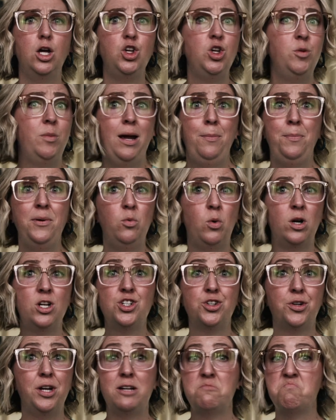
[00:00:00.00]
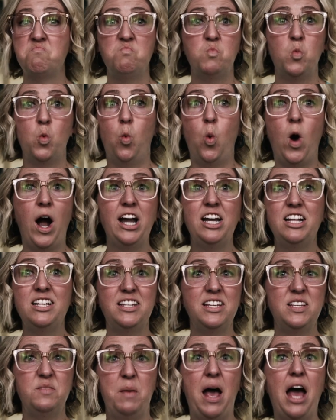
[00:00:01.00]
You might be wondering, why
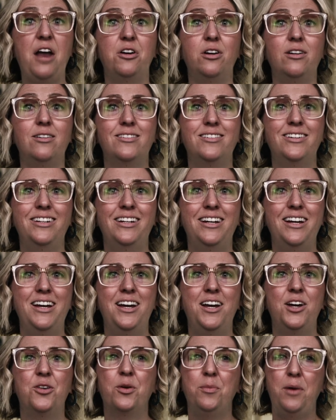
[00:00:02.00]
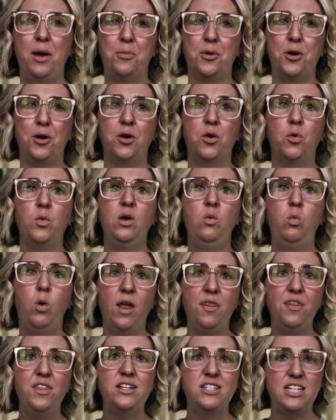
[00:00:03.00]
does this matter? Remember, we
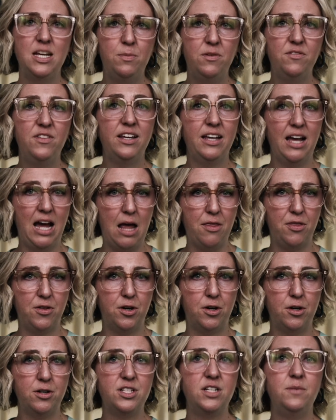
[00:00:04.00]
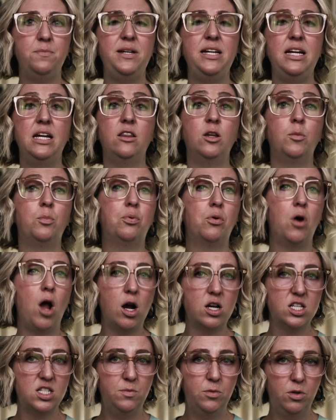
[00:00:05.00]
want the tip of the catheter to be in the
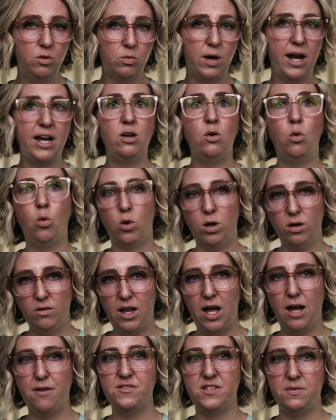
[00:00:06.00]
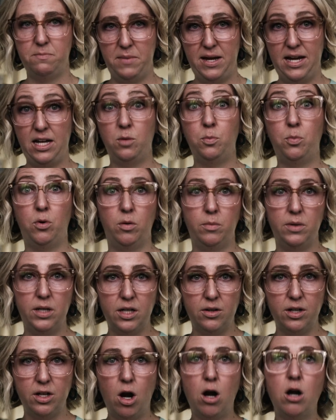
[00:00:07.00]
proximal right or left main
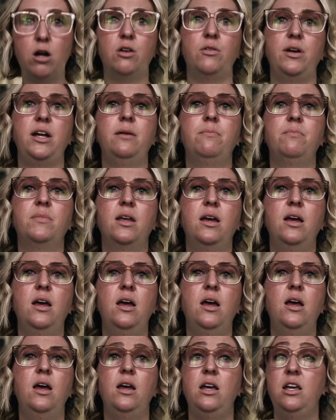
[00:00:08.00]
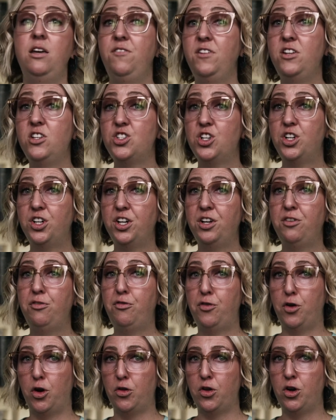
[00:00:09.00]
pulmonary artery. If inserted
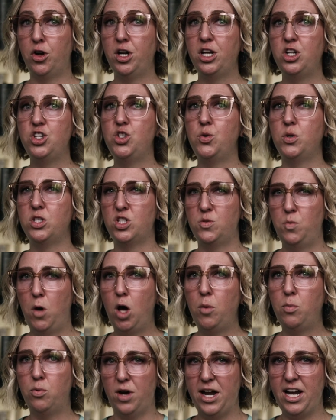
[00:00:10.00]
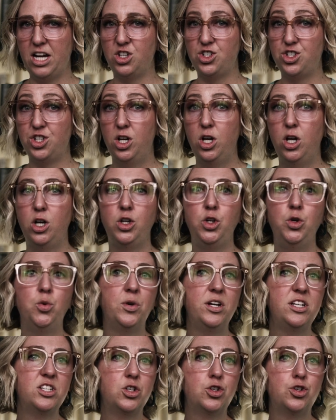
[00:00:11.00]
further into a small branch, you
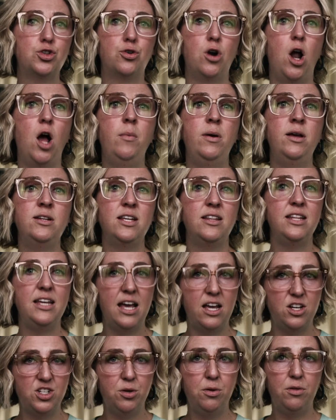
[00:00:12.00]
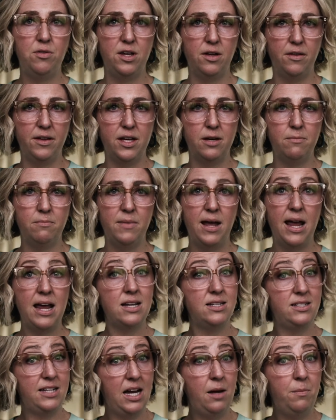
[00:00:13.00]
risk trauma to the endothelium
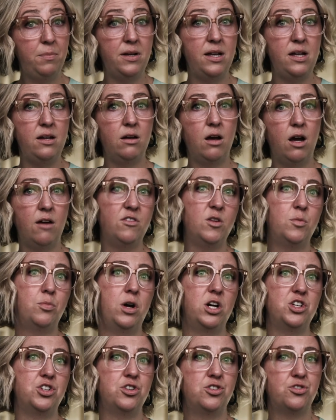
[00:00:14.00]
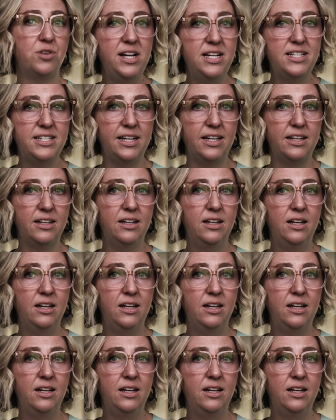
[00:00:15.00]
and dampening of the pressure tracing.